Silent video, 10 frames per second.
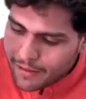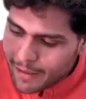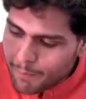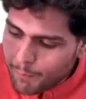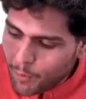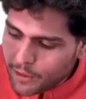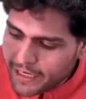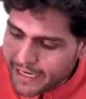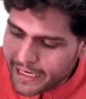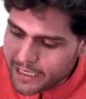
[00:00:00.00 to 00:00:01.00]

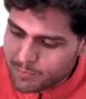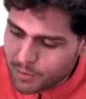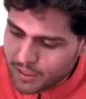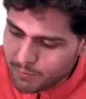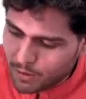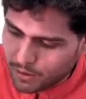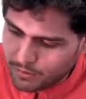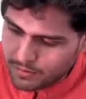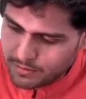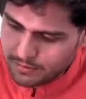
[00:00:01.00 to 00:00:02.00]
importing and exporting modules,